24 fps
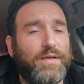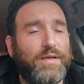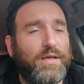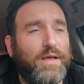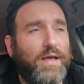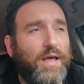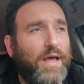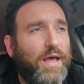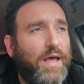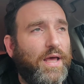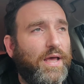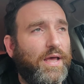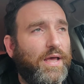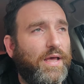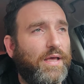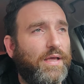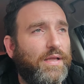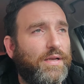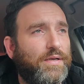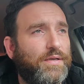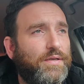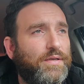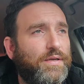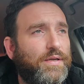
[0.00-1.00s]

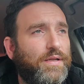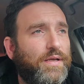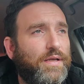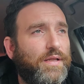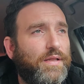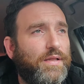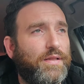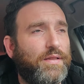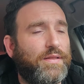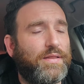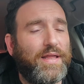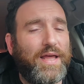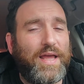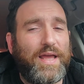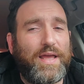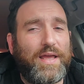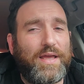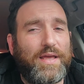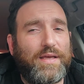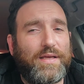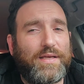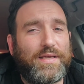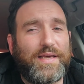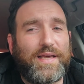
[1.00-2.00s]
and
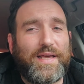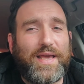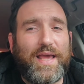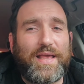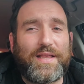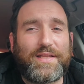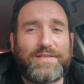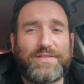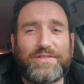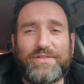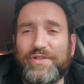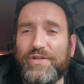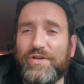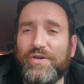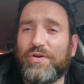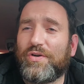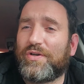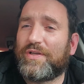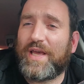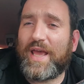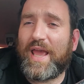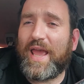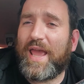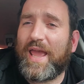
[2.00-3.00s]
they still
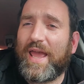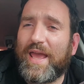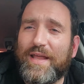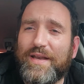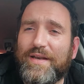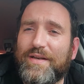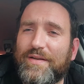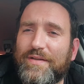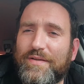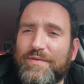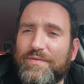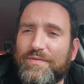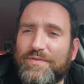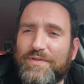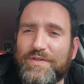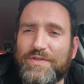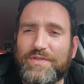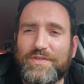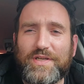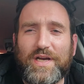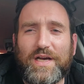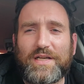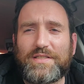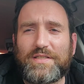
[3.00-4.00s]
can't
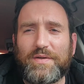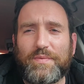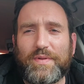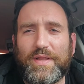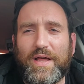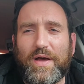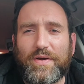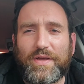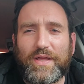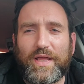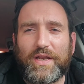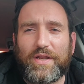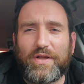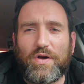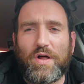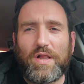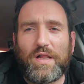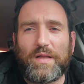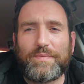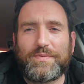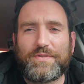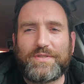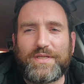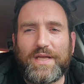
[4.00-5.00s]
discuss it without getting
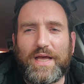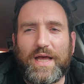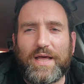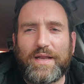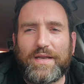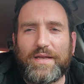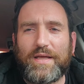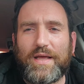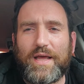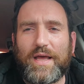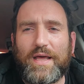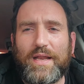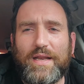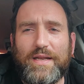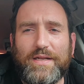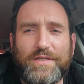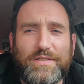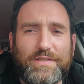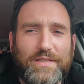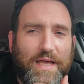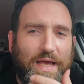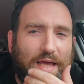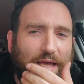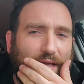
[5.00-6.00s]
all upset. And
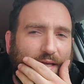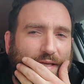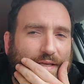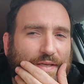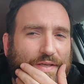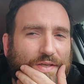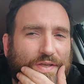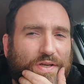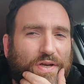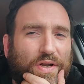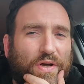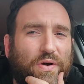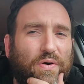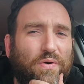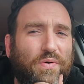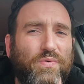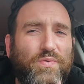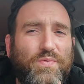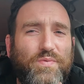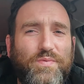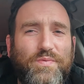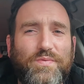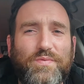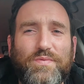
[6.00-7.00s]
it's like, you
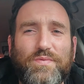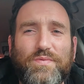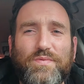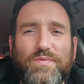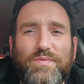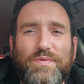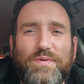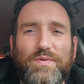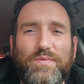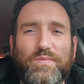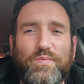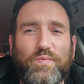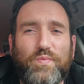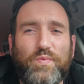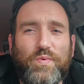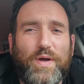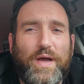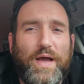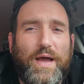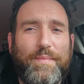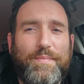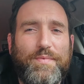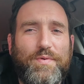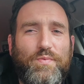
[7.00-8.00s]
know,
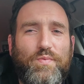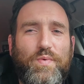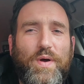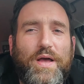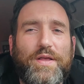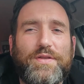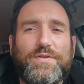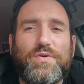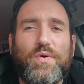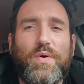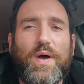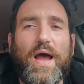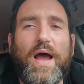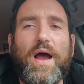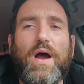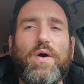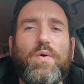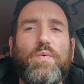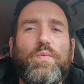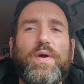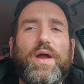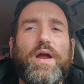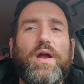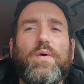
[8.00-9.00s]
I mean, so
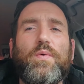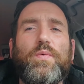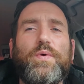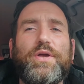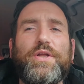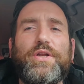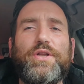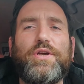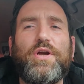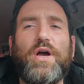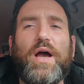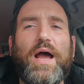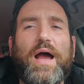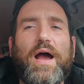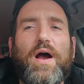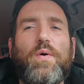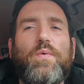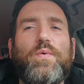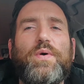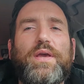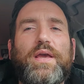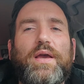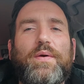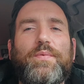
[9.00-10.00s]
where are we going to go?
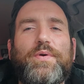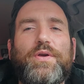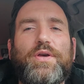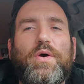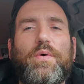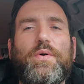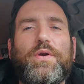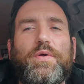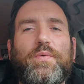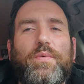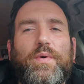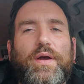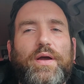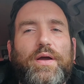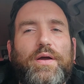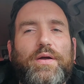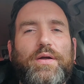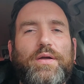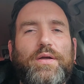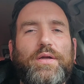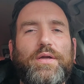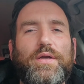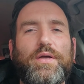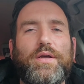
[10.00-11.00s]
How can we go anywhere
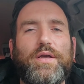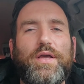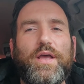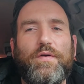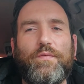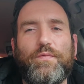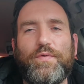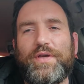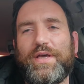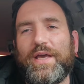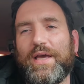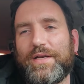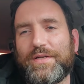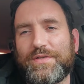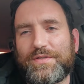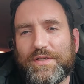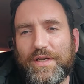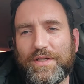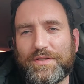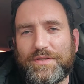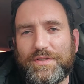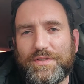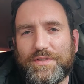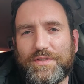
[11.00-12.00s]
if we can't
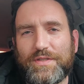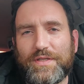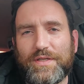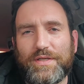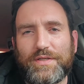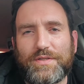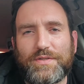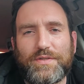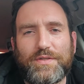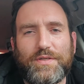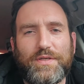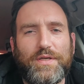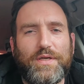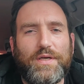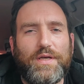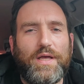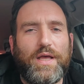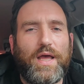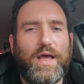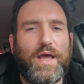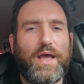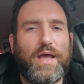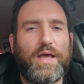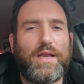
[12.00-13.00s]
discuss these things?
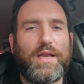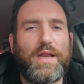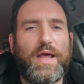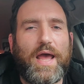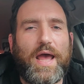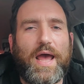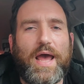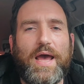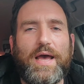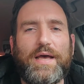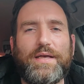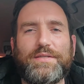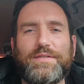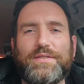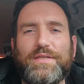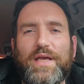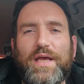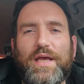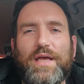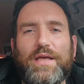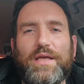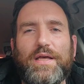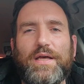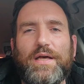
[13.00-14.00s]
And as
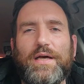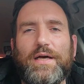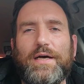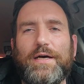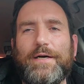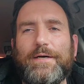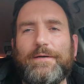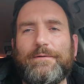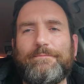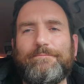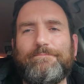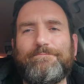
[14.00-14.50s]
a